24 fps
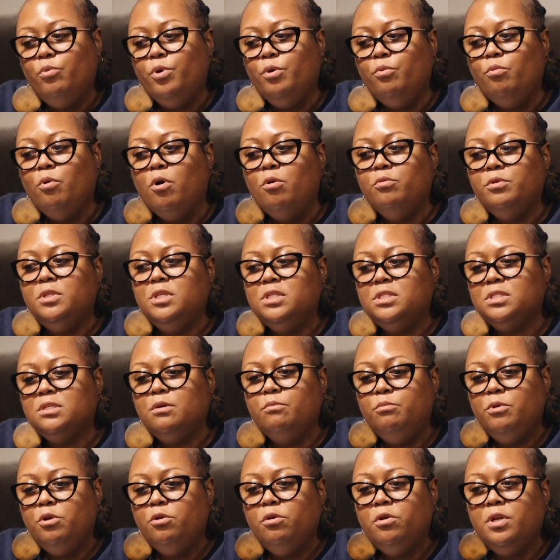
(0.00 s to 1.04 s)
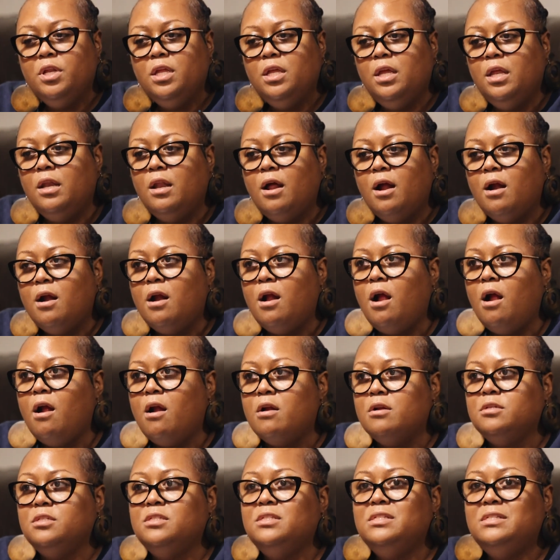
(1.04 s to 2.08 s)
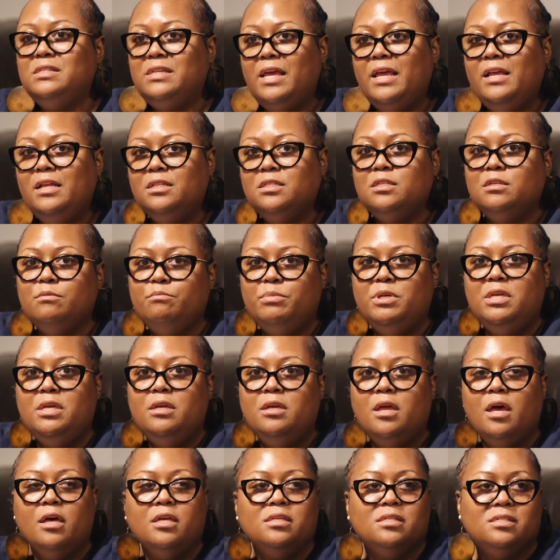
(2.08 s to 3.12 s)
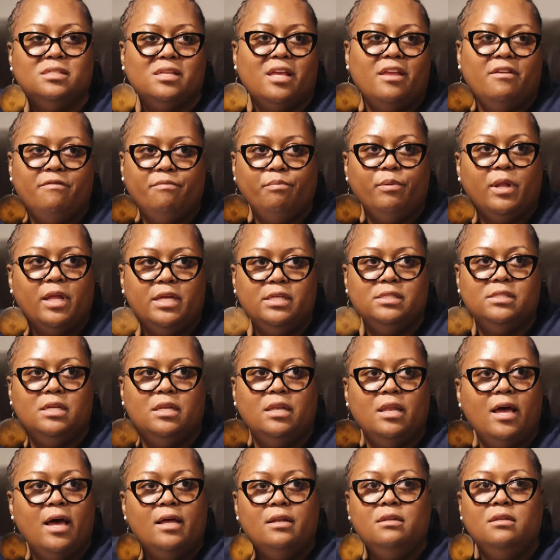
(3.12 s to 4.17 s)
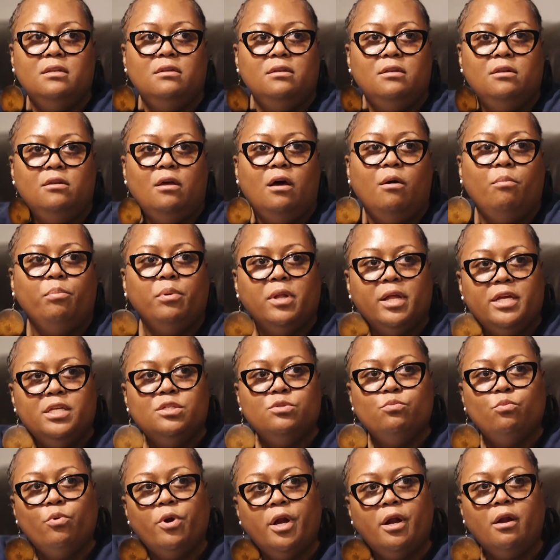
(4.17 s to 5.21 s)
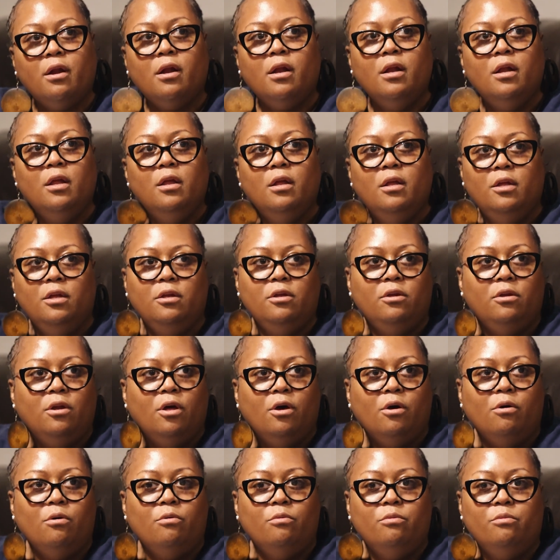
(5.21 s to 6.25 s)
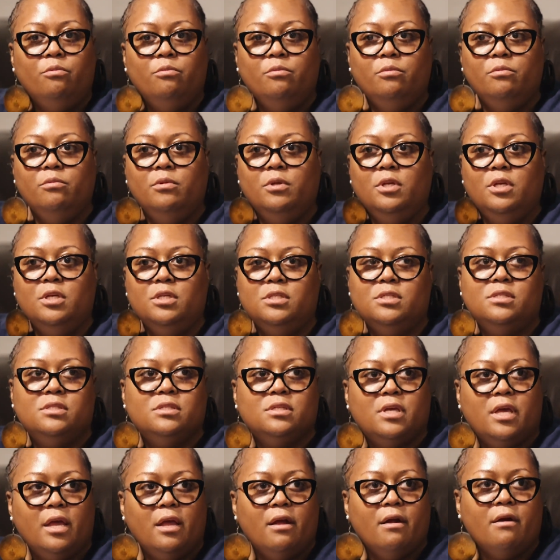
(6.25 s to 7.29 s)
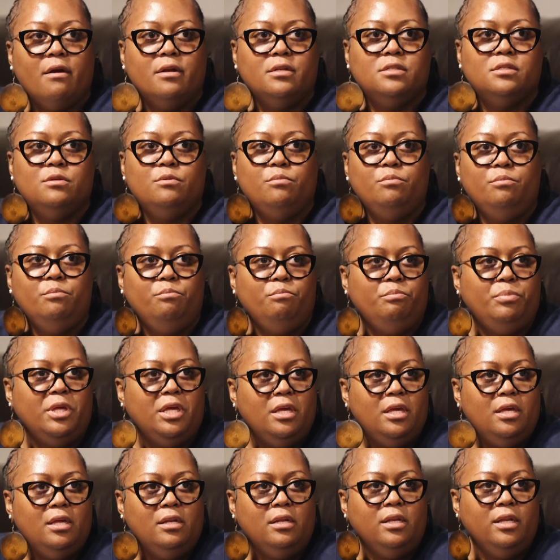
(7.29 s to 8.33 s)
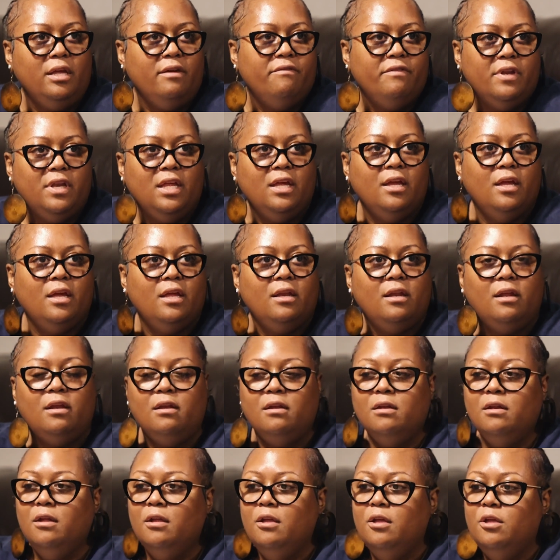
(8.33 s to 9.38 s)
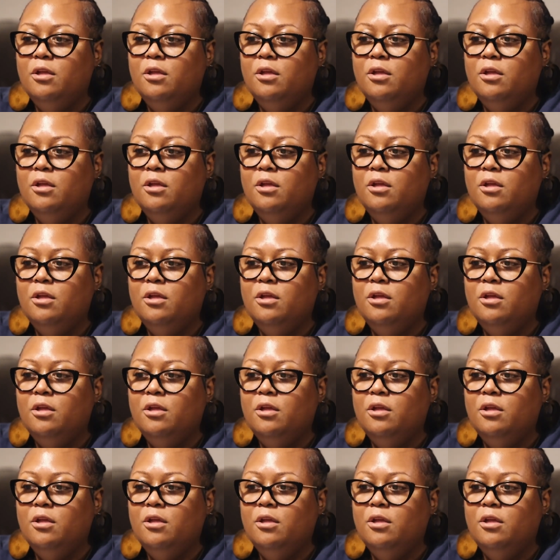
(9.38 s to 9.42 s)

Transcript: We want this community and our state to be a safe place and not a place where, you know, is scared to be living in and